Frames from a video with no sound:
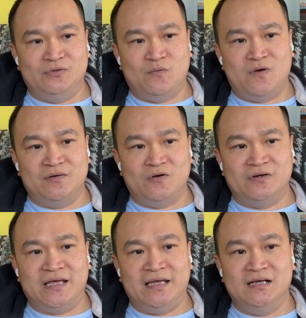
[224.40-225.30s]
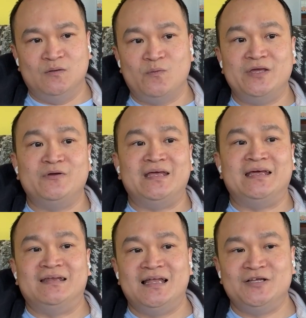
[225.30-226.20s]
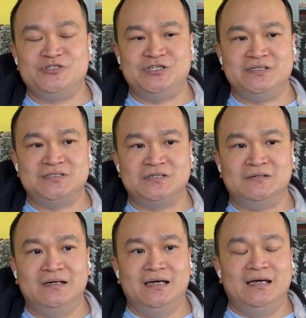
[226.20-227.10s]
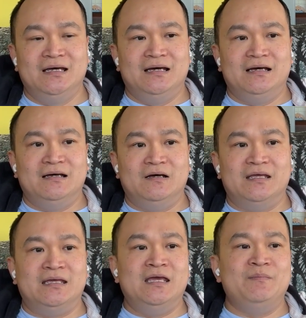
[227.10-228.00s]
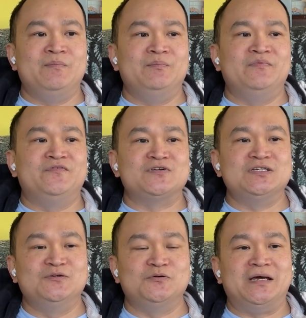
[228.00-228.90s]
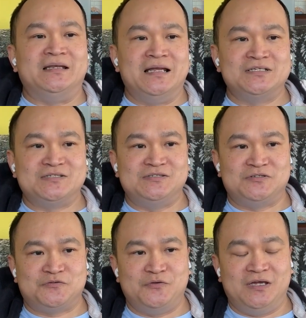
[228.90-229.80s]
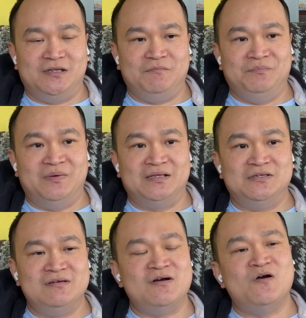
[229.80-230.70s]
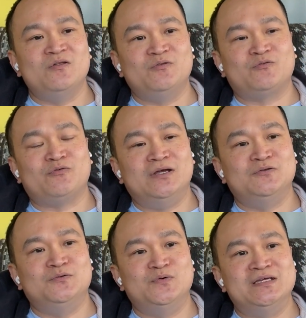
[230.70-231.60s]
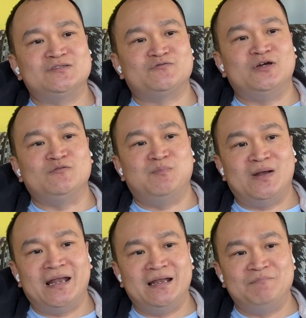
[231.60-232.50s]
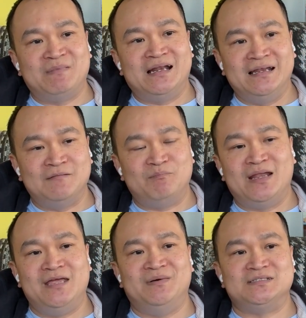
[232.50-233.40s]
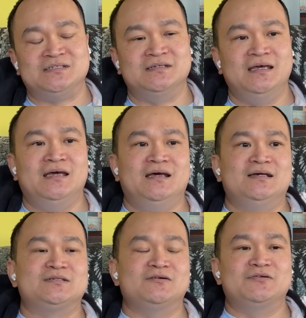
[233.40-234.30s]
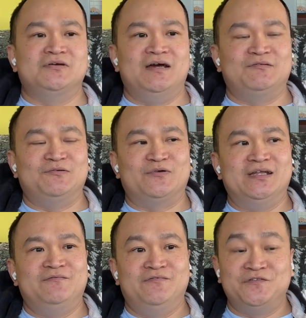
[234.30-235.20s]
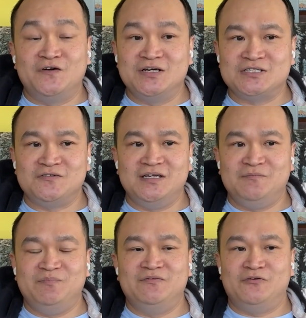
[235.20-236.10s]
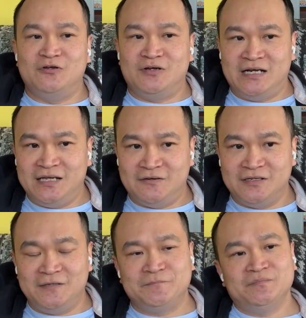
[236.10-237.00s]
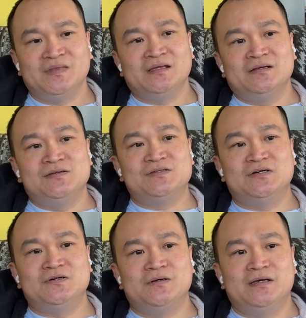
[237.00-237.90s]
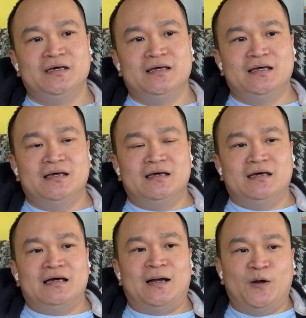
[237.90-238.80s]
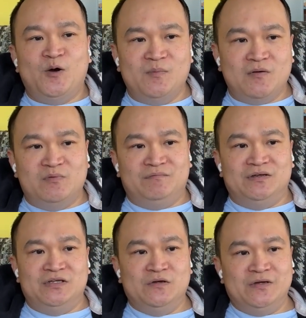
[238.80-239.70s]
one on the angle where you can enlarge it. So it keep forcing you to enlarge the screen, but all you try to do is try to click the play button. So you have to really focus on it before you click on it. So I hope with the new